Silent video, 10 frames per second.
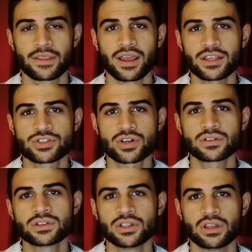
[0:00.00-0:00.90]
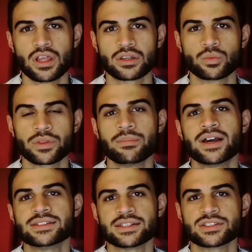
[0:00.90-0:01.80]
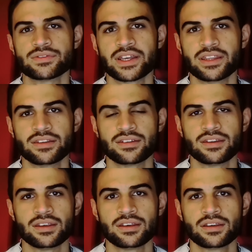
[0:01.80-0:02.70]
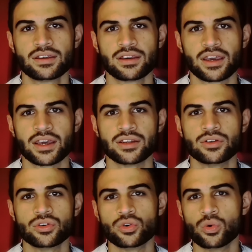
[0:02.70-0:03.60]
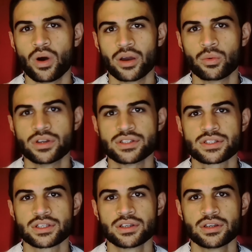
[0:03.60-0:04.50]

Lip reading: I struggled a lot with my sense of identity and who I was.